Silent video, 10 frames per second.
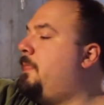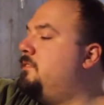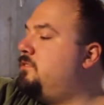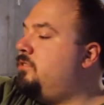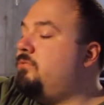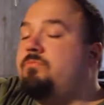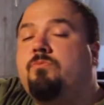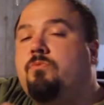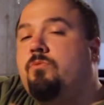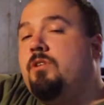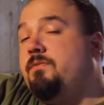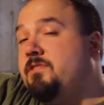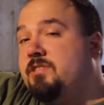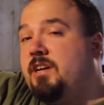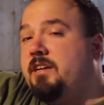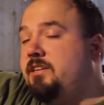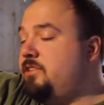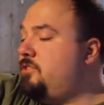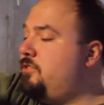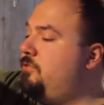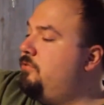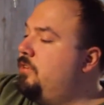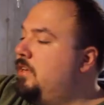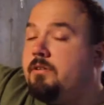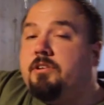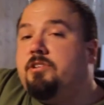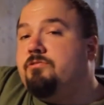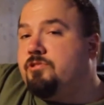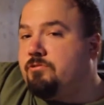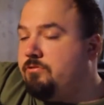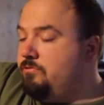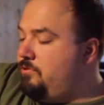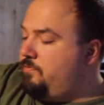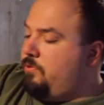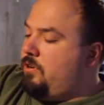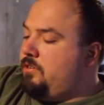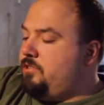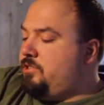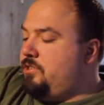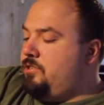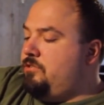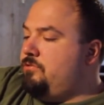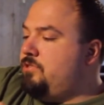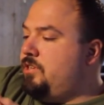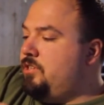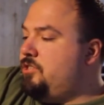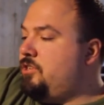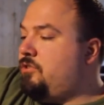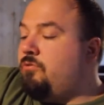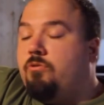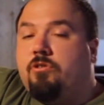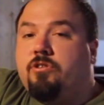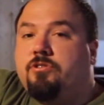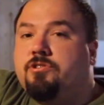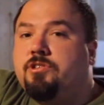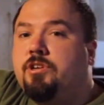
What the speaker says: So what I've decided to do, I'm going to use screws for it. I'm just going to use 1.25 inches.